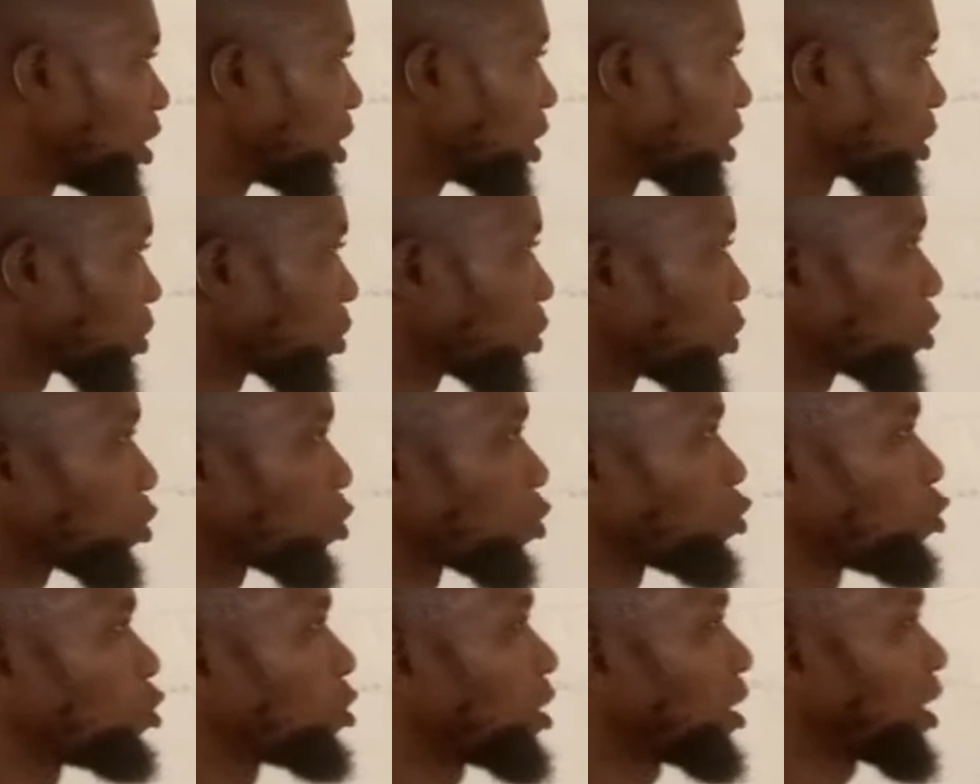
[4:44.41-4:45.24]
So
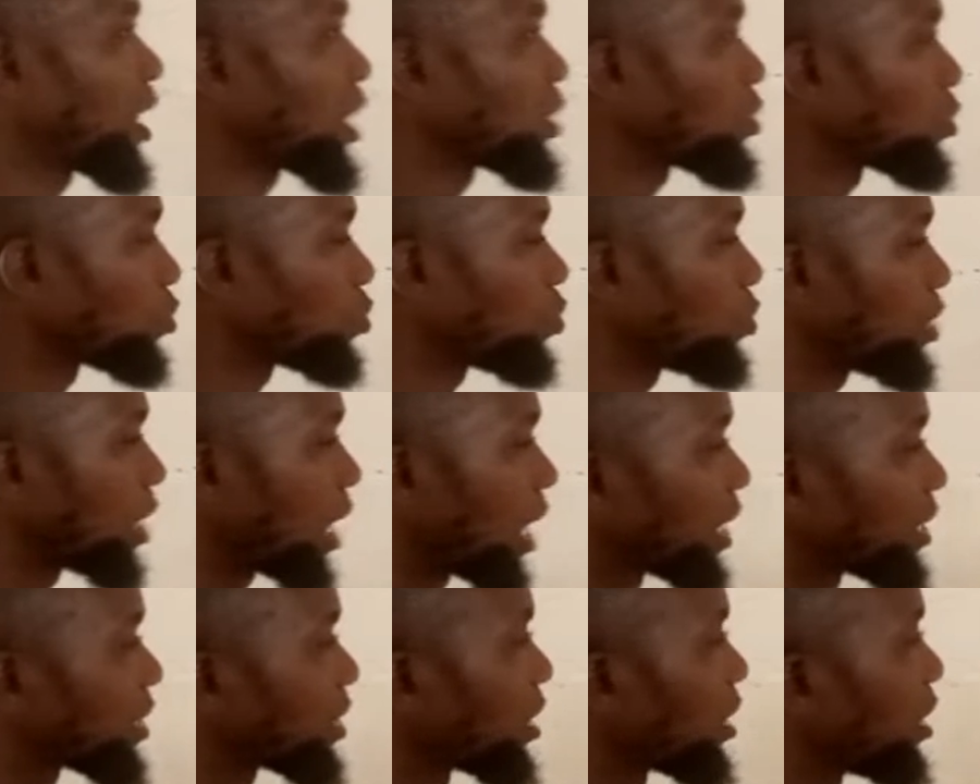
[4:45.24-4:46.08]
in order to do
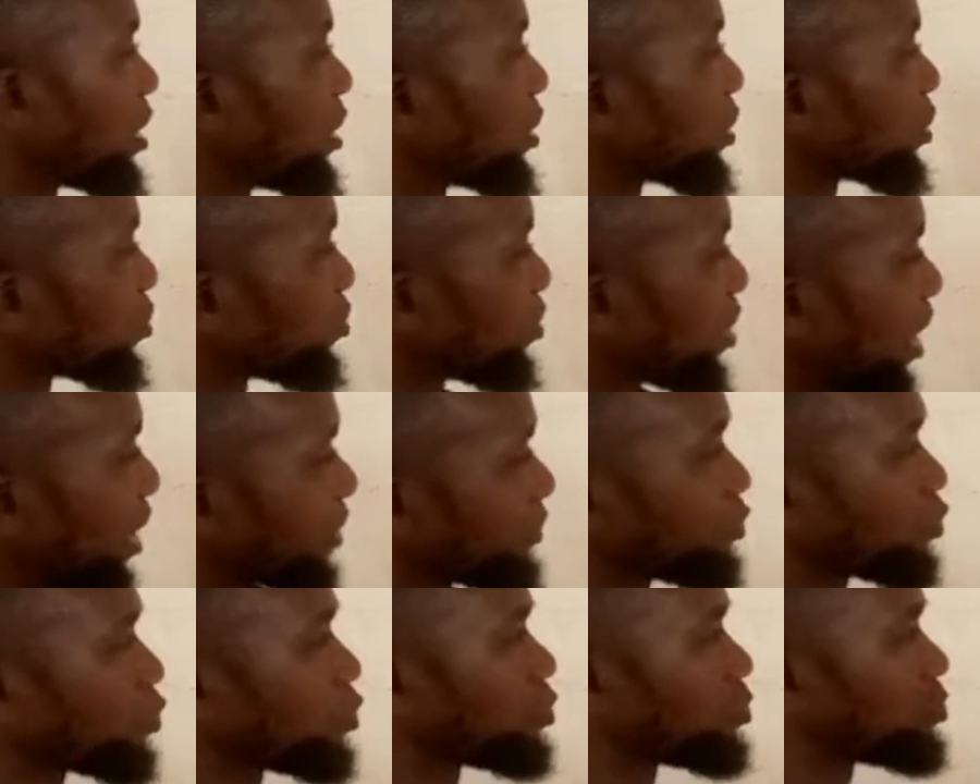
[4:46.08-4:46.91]
that, so we
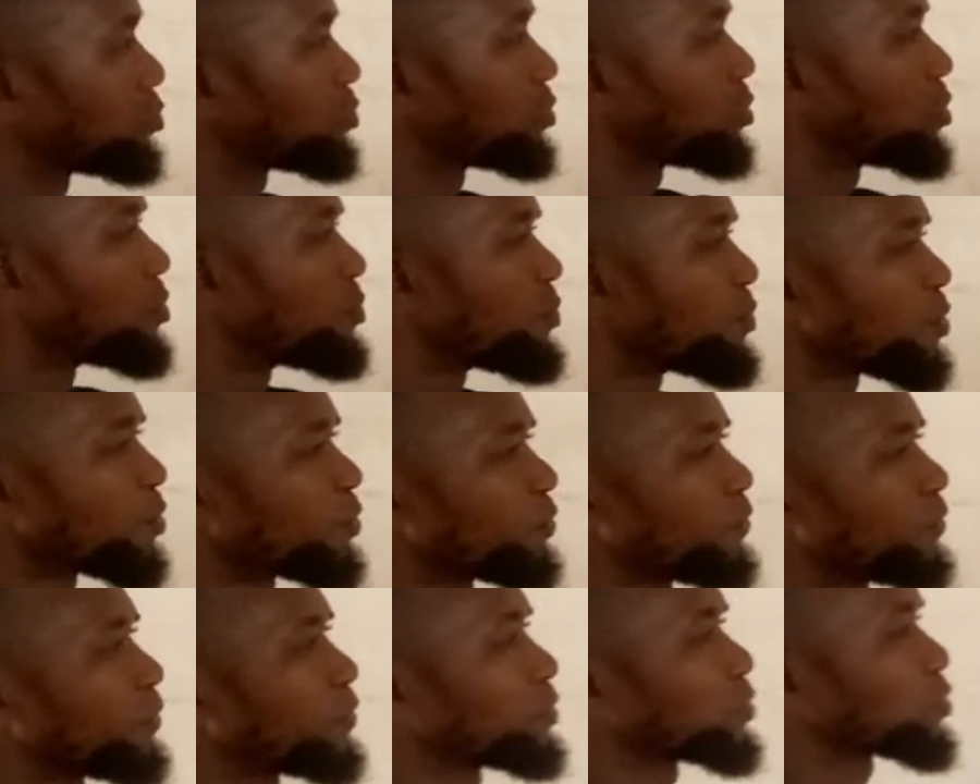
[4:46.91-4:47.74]
have to
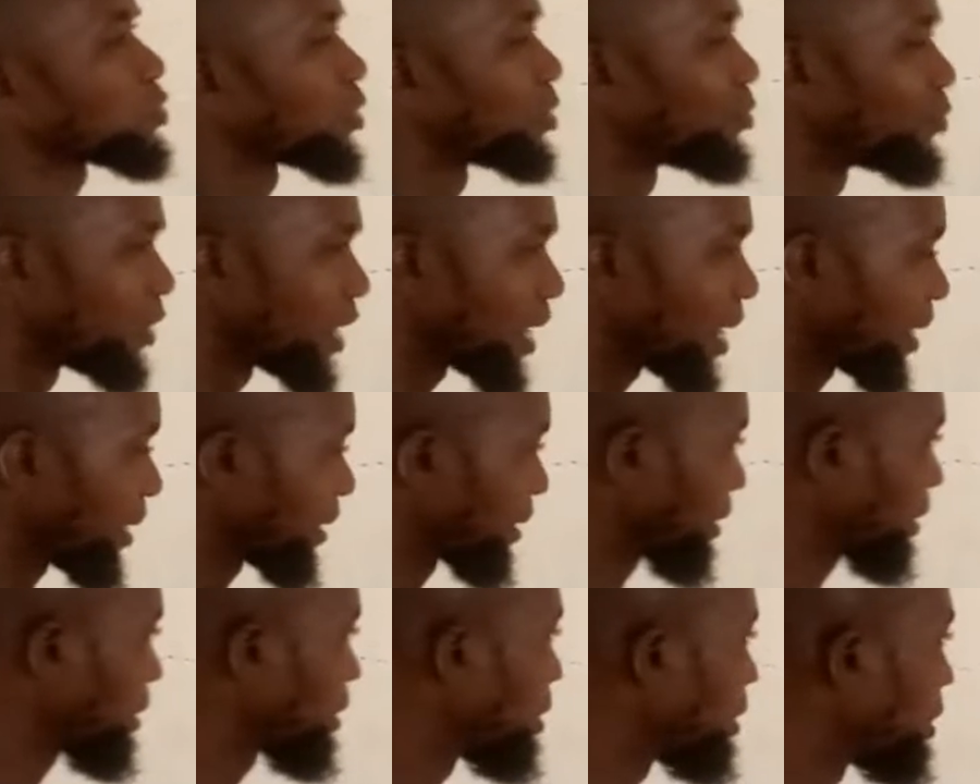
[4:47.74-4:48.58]
move somewhere
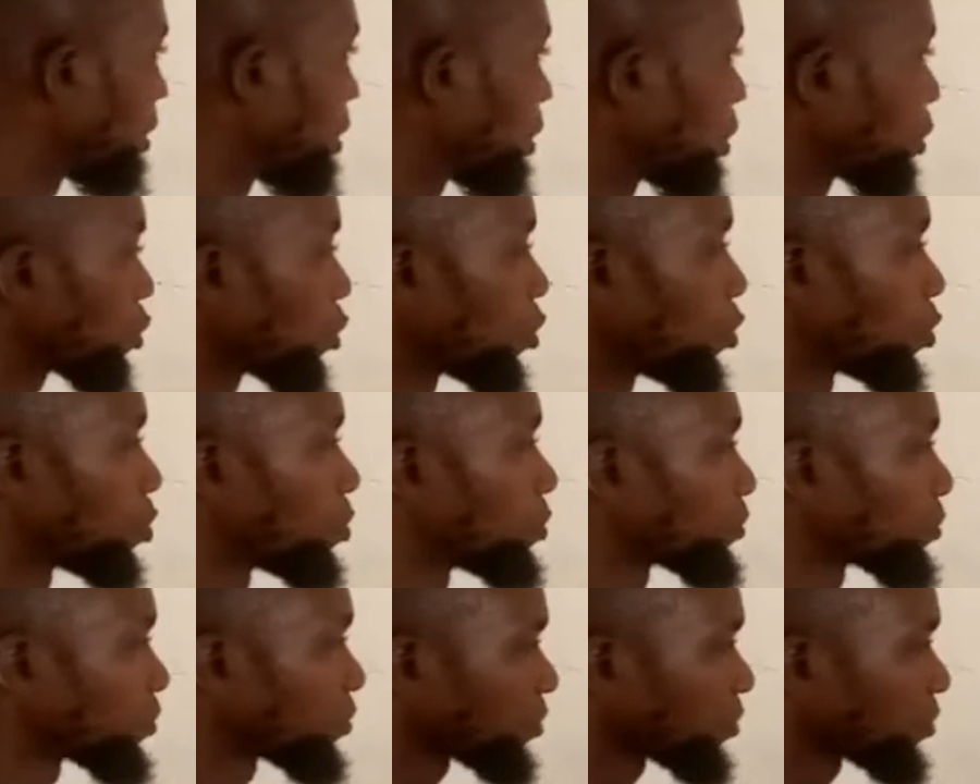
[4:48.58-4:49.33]
else. So